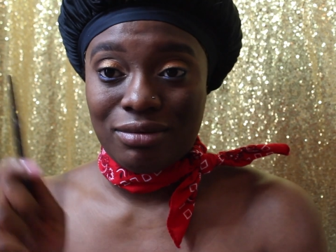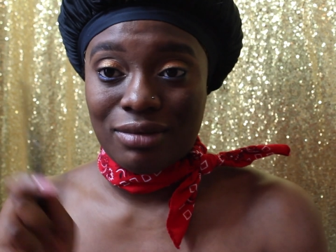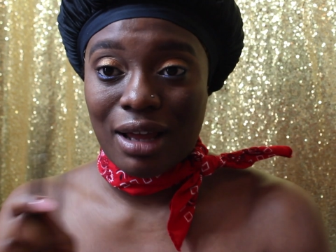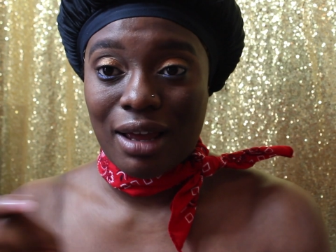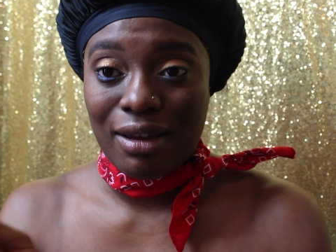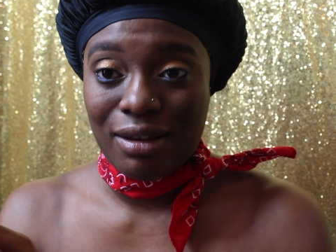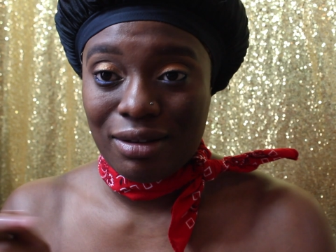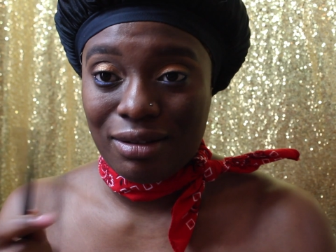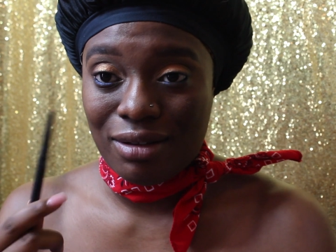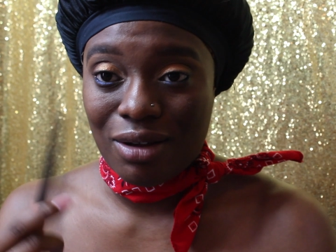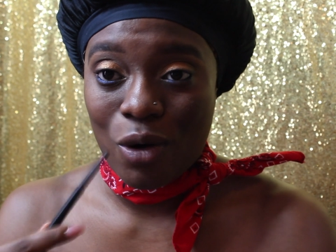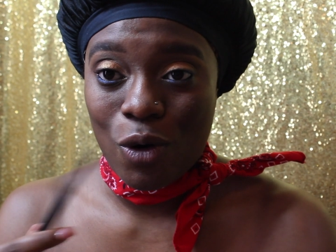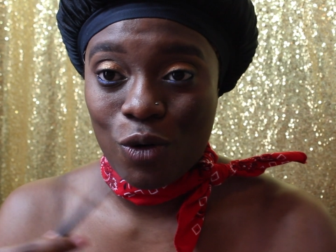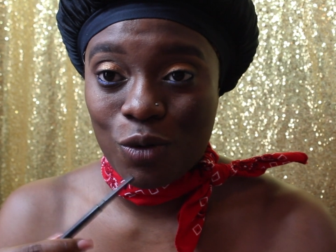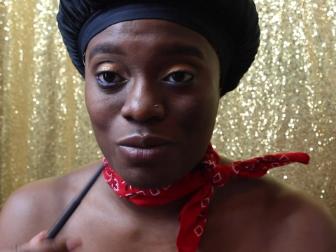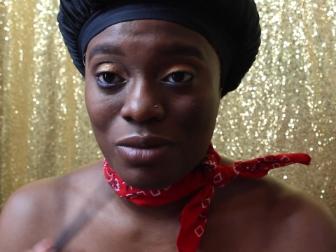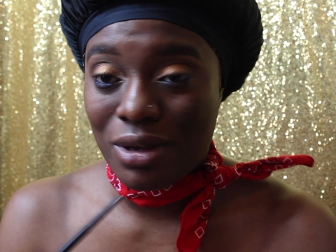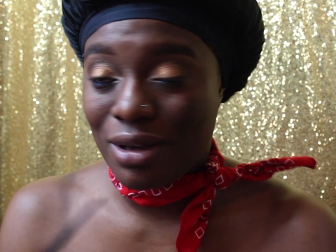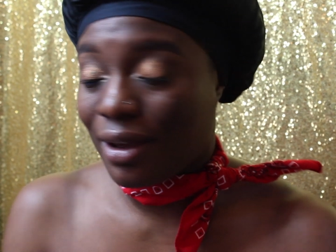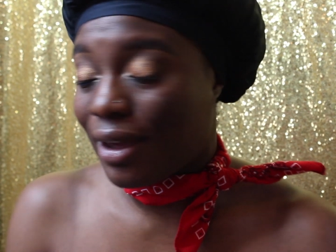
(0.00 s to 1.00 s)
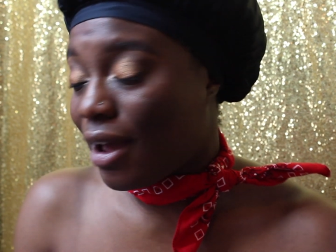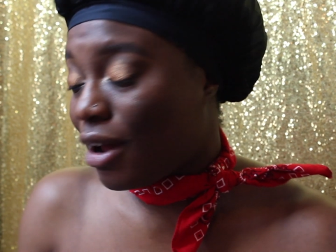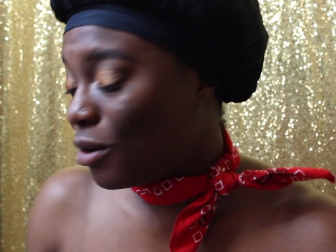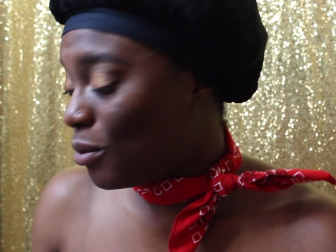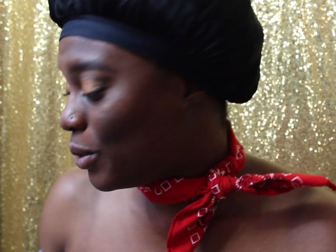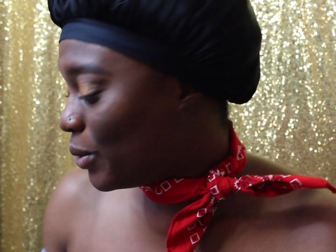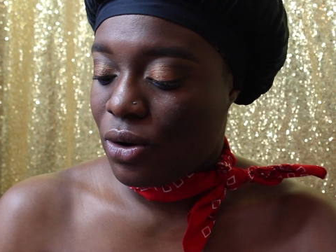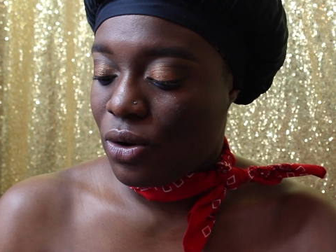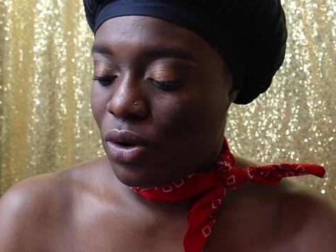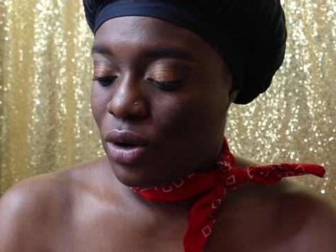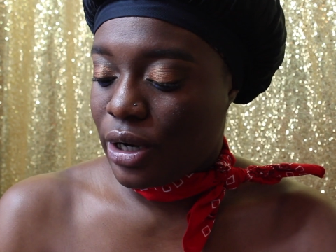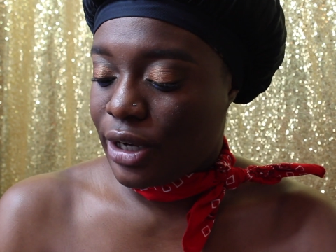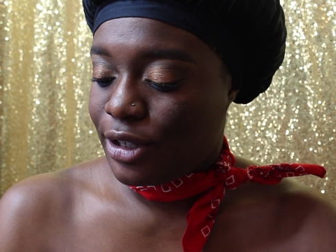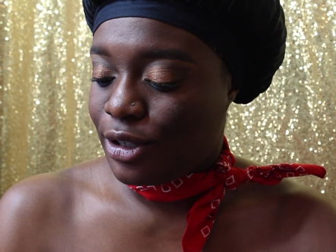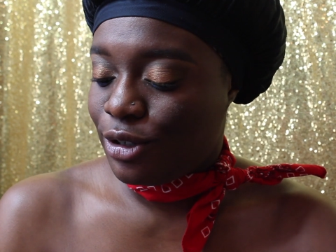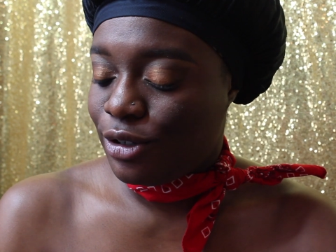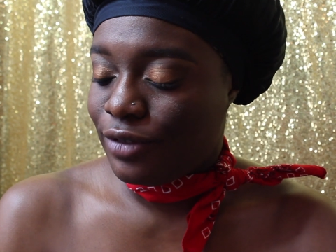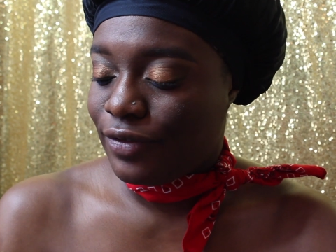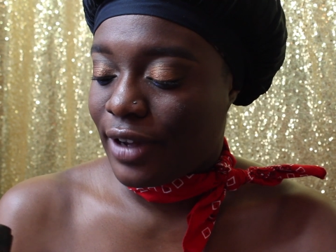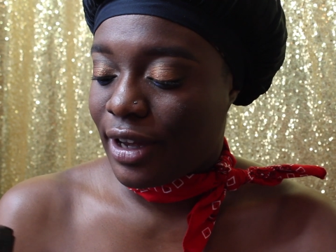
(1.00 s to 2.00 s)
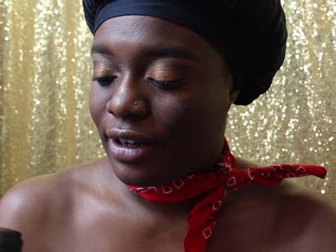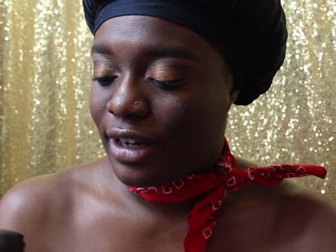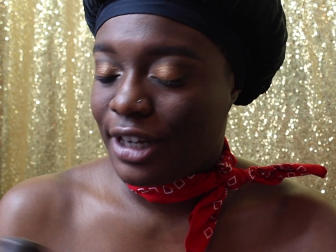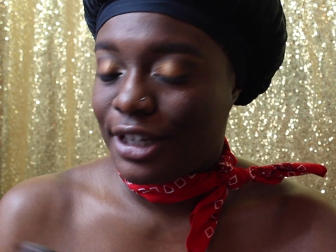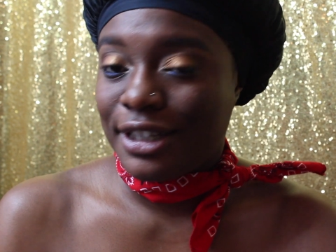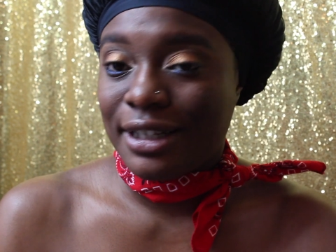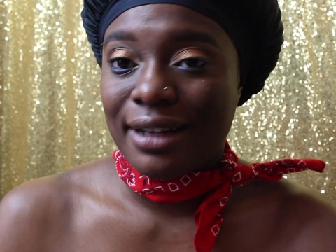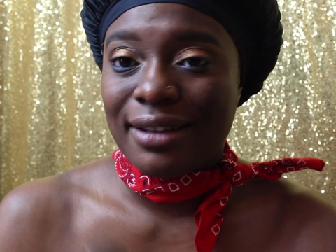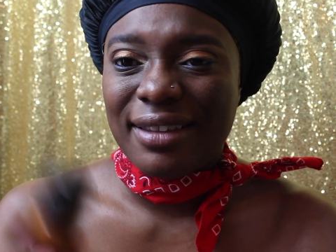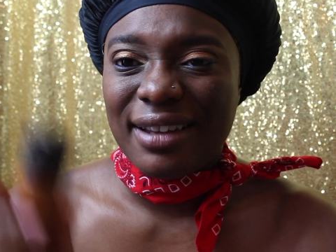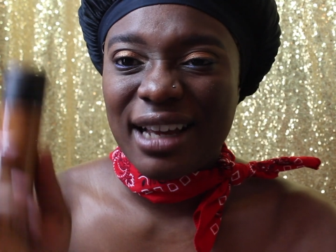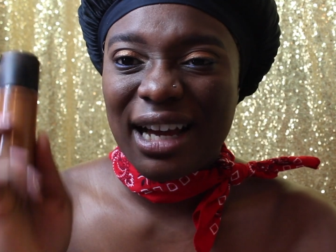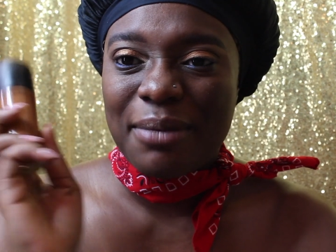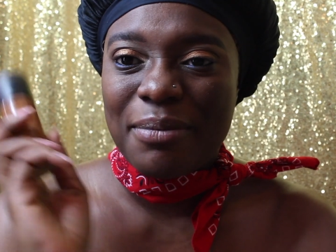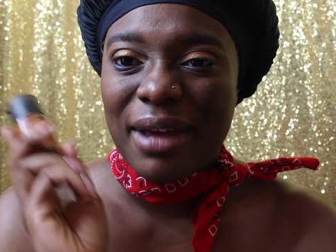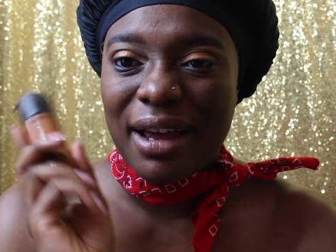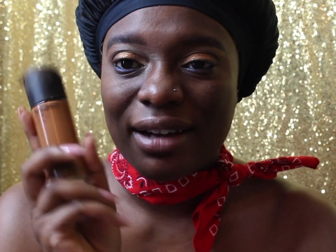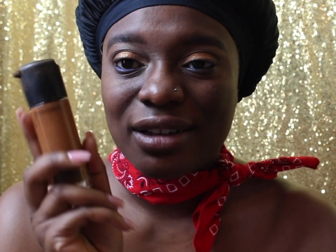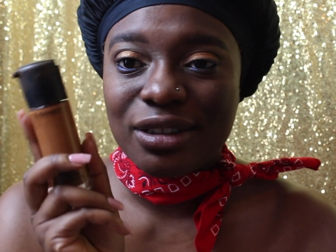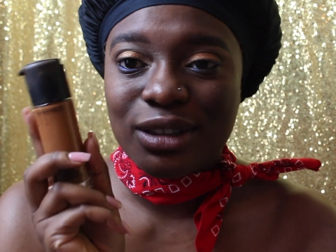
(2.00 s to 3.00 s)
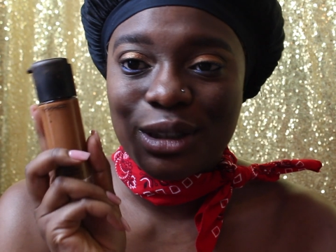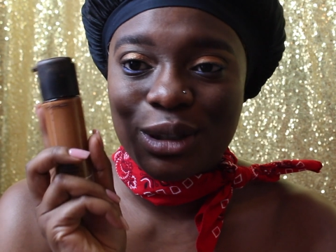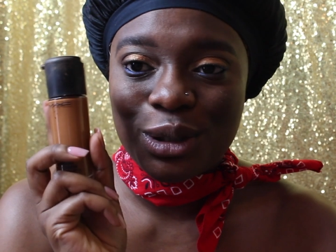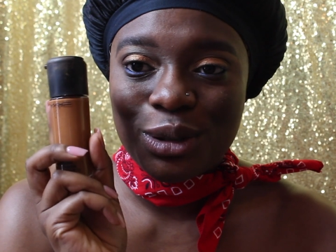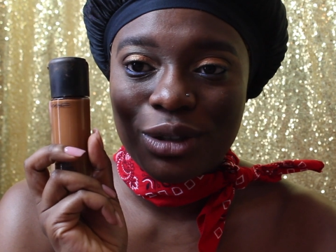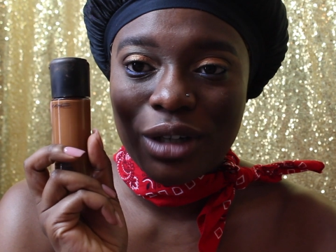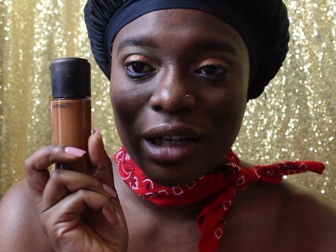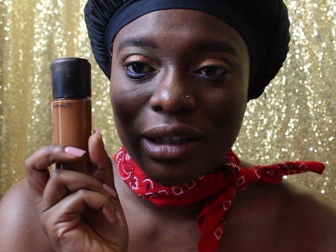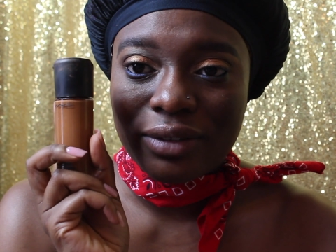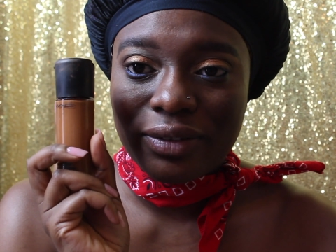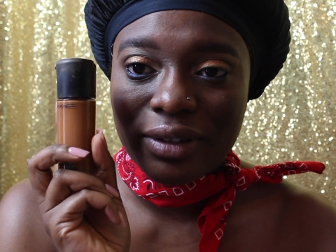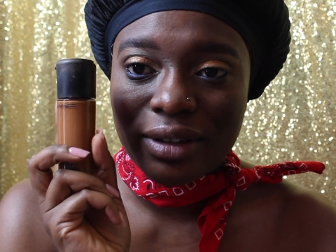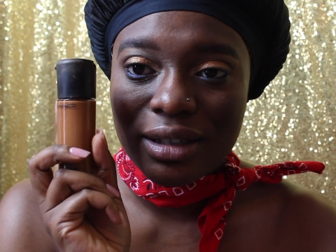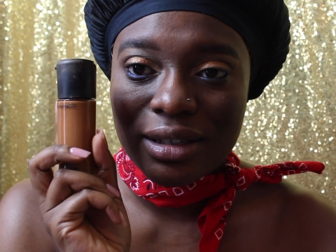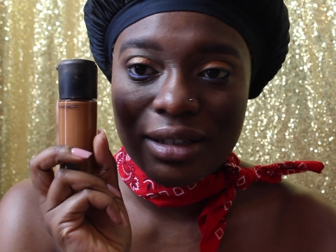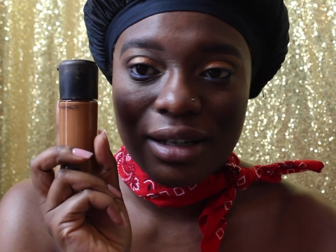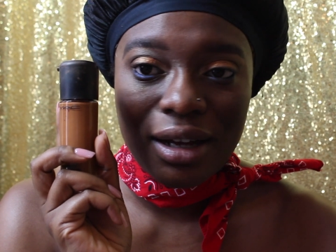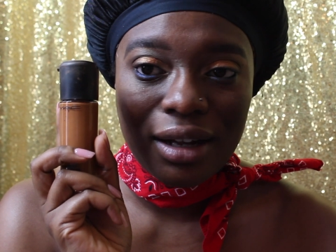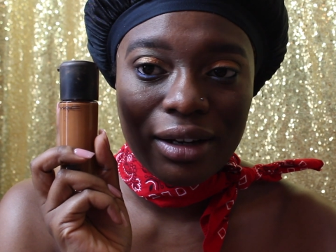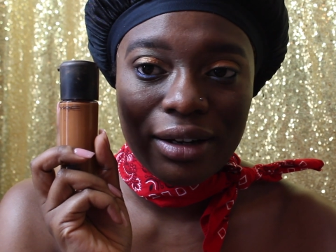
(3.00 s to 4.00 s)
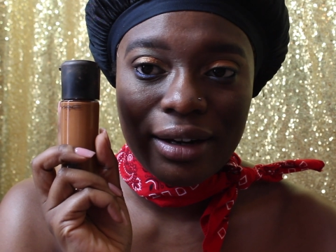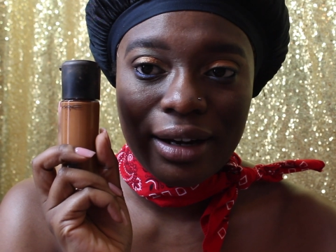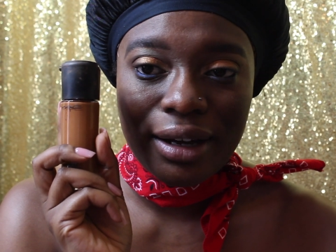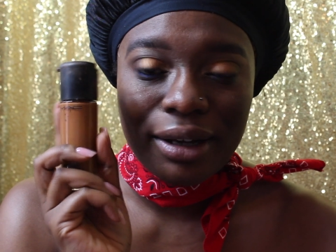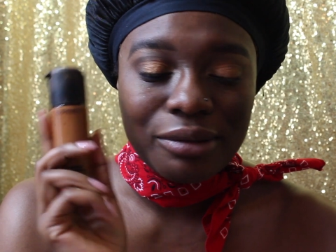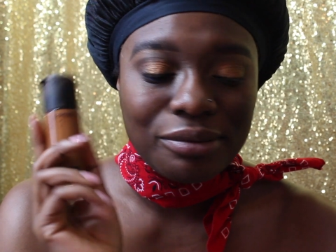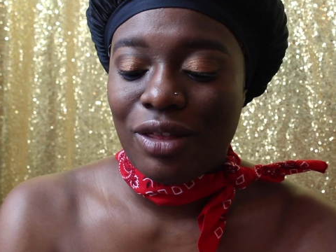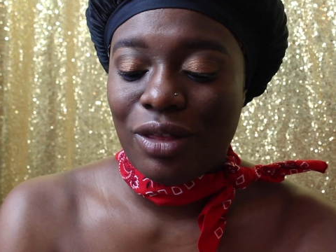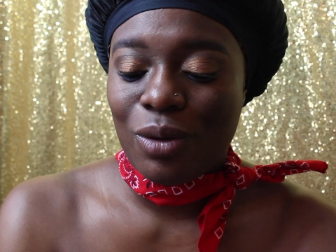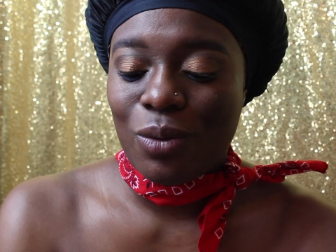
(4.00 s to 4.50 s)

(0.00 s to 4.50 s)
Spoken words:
Like, hold me accountable. On to foundation. I think I'm actually too dark for this color now.